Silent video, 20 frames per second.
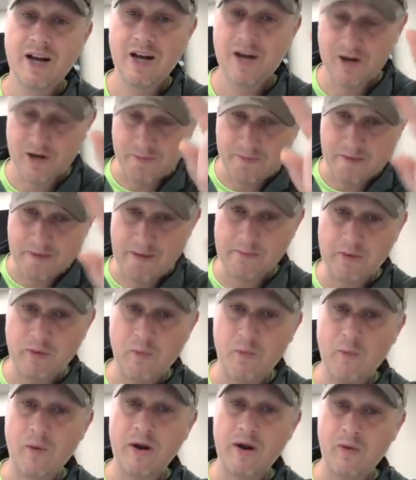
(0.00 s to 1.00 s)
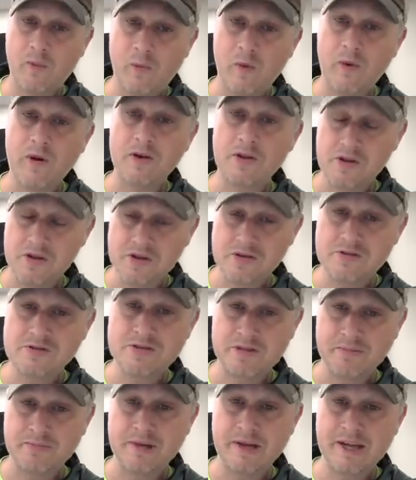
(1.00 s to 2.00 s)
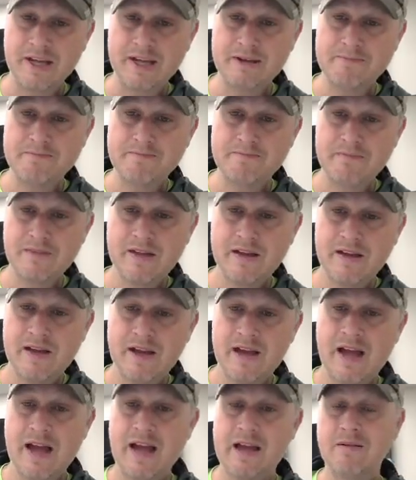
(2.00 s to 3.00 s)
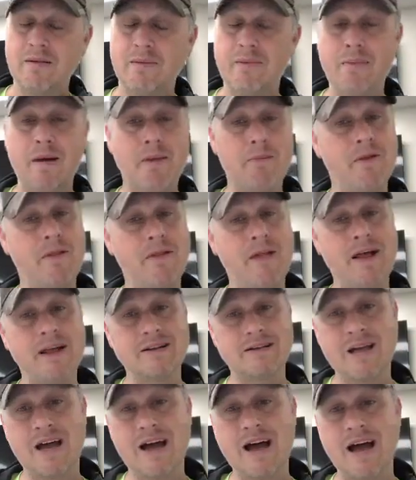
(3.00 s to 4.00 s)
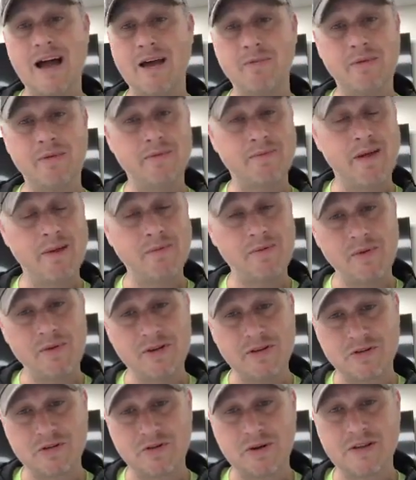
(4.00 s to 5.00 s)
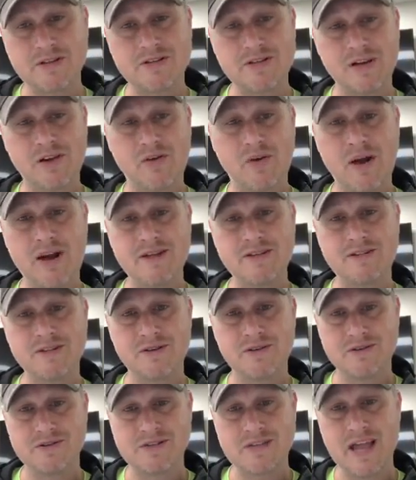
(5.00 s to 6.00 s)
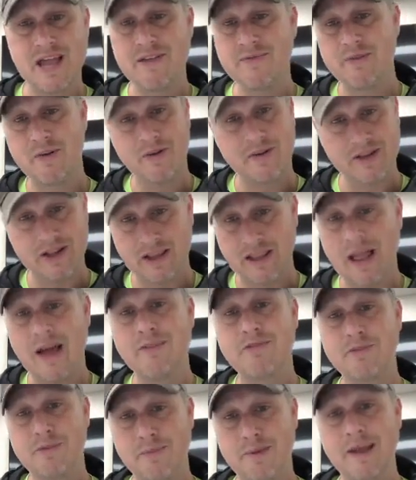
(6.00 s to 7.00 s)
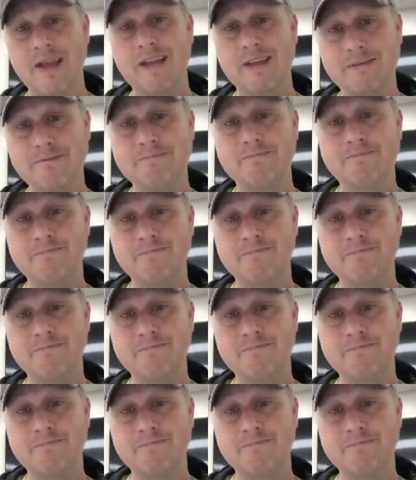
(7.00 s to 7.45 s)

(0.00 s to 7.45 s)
Remember where, where you used to be. Hey, remember that time. Remember when you trusted Christ as your Savior and you loved me.